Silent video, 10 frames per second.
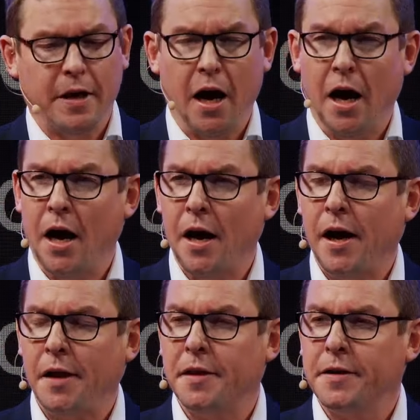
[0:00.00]

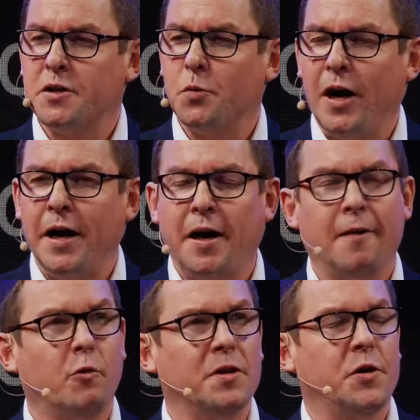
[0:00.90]
I think that's why
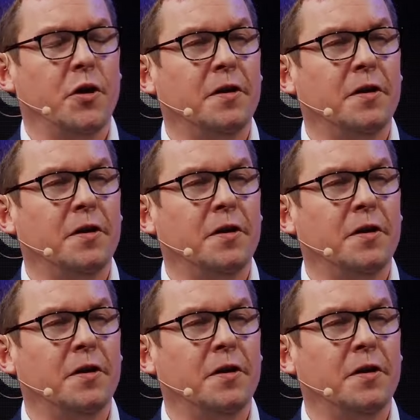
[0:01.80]
I've always heard